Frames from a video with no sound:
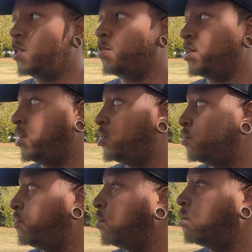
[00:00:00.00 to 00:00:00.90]
the
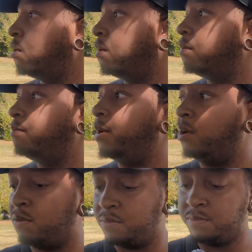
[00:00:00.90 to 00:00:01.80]
potential for
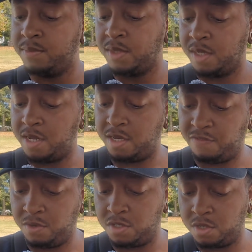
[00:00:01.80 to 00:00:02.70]
Beldum in
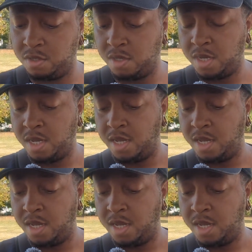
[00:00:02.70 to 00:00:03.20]
the future.